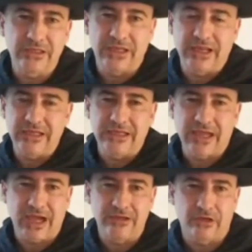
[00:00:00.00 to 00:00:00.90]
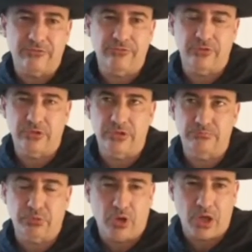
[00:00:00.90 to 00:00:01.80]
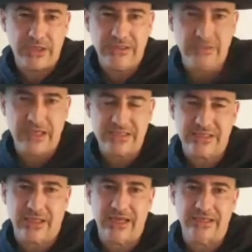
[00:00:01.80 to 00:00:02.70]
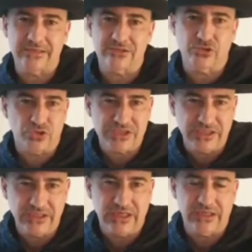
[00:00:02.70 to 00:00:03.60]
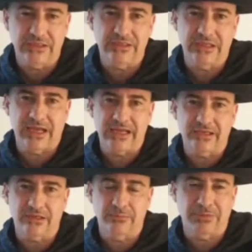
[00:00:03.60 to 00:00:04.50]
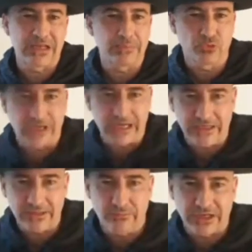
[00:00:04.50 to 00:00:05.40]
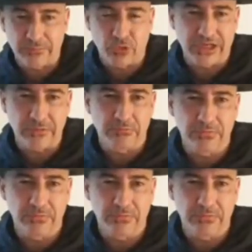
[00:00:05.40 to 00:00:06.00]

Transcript: any kind of project, just like searching and like manipulating